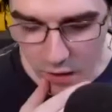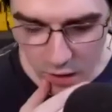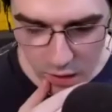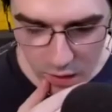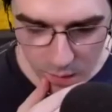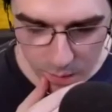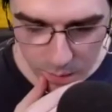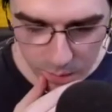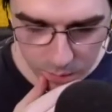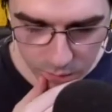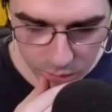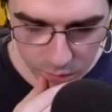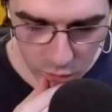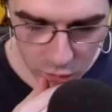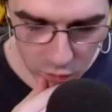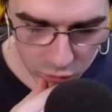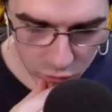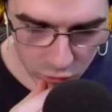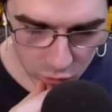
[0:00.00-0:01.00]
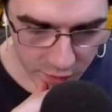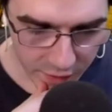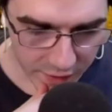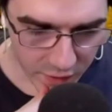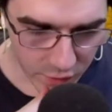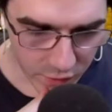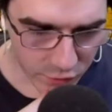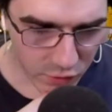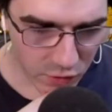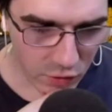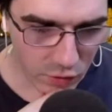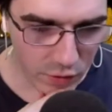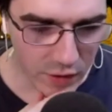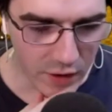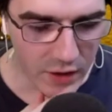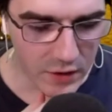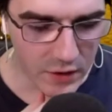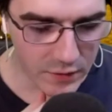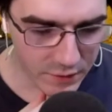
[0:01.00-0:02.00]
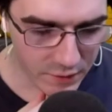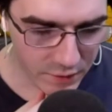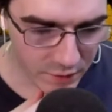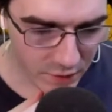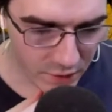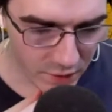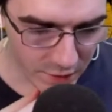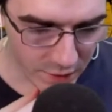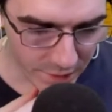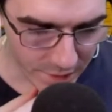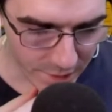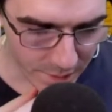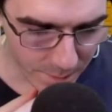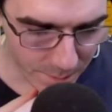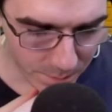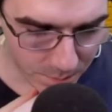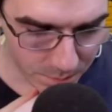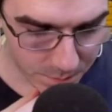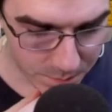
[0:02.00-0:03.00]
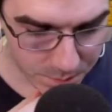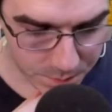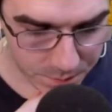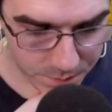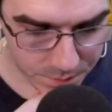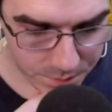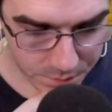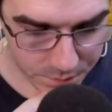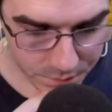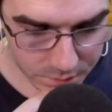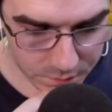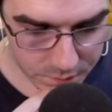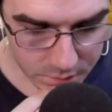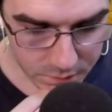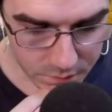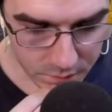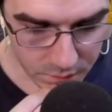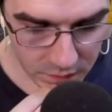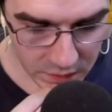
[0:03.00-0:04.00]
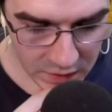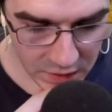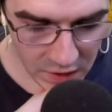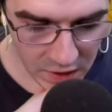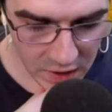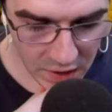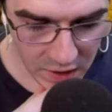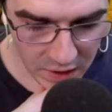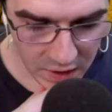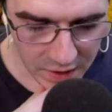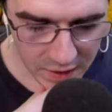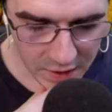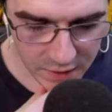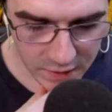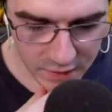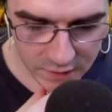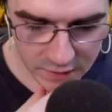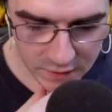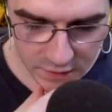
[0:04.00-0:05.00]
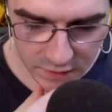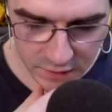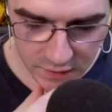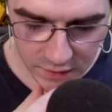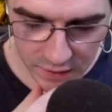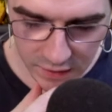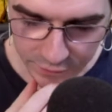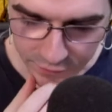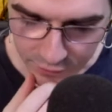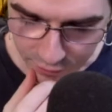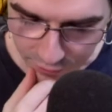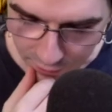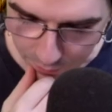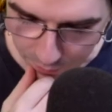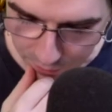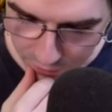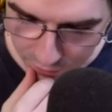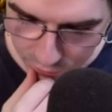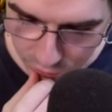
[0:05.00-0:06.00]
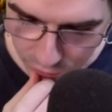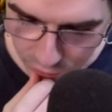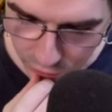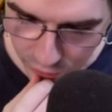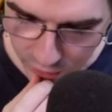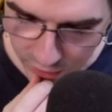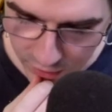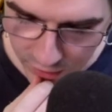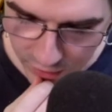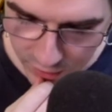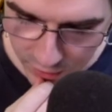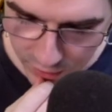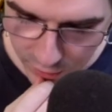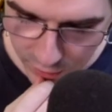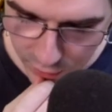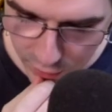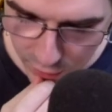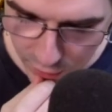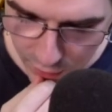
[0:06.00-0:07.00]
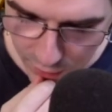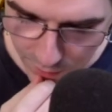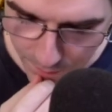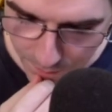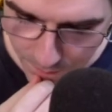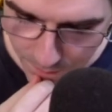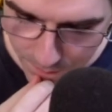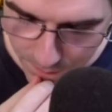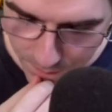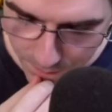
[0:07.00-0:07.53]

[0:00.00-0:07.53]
Um, so I think there's two things. Um, and I have to think about this really quick. Um,